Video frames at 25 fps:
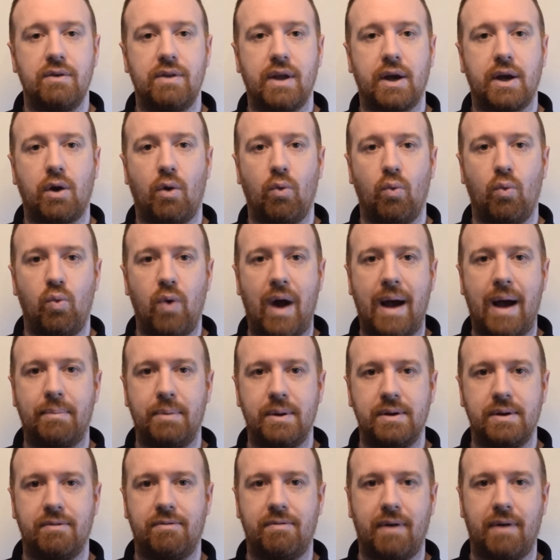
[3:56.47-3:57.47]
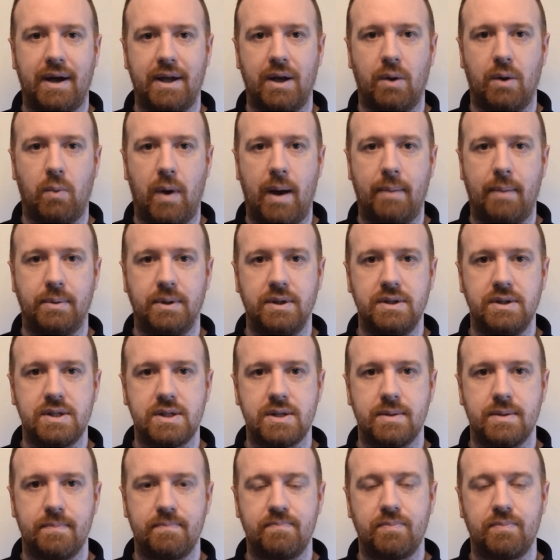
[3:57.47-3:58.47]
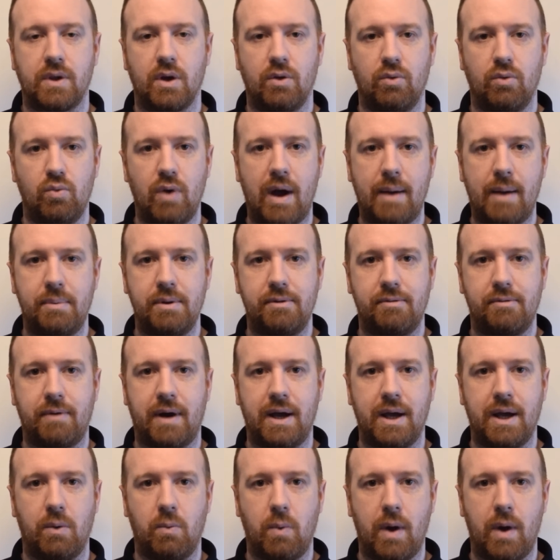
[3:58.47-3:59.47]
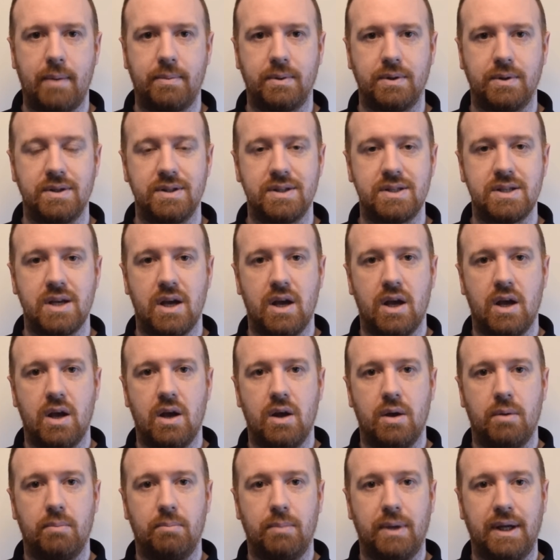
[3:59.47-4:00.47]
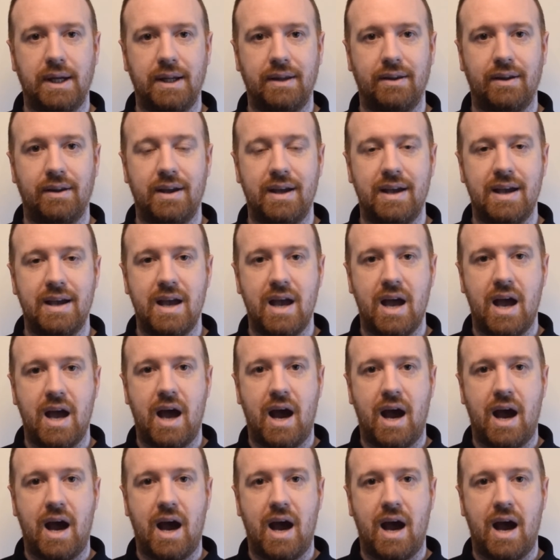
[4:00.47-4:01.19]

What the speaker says: You've then got rapid fire weapons. Rapid fire weapons mean that